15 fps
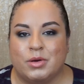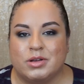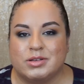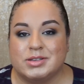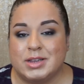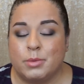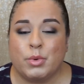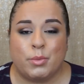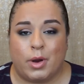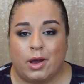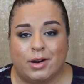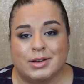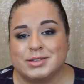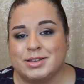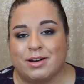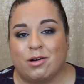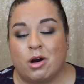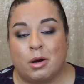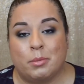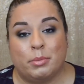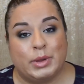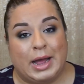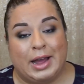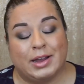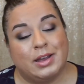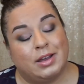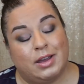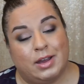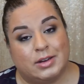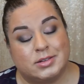staple products that are black
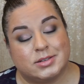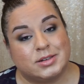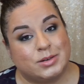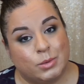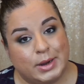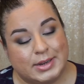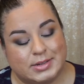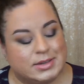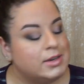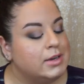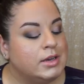and white.